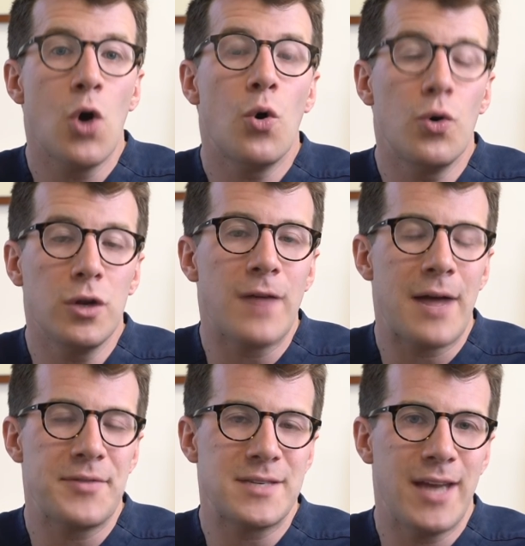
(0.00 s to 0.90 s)
or you
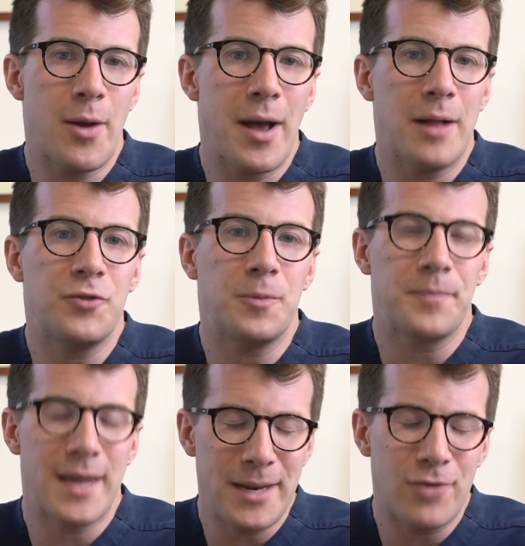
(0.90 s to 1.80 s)
found this video helpful.
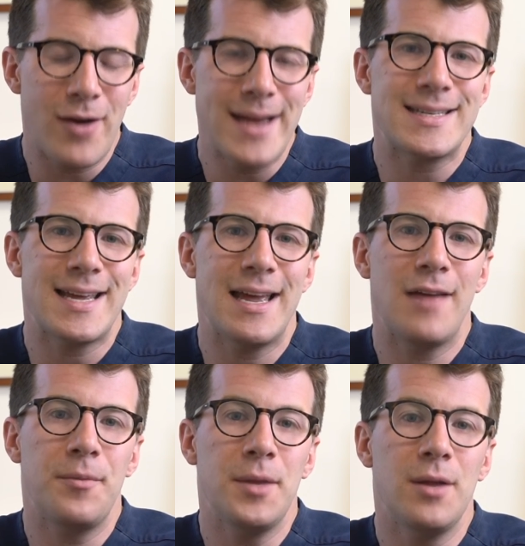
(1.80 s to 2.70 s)
It'd be great to hear
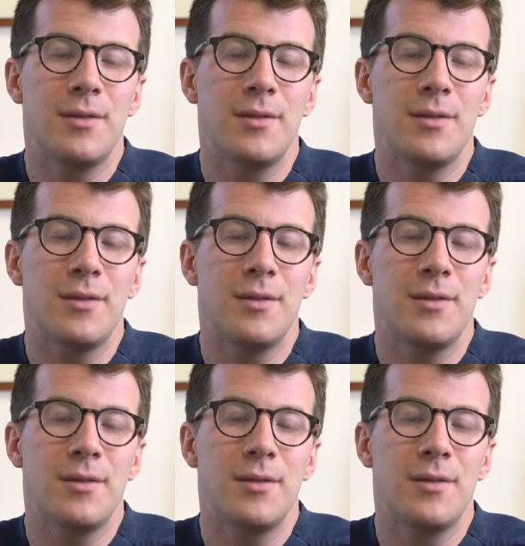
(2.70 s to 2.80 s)
from you.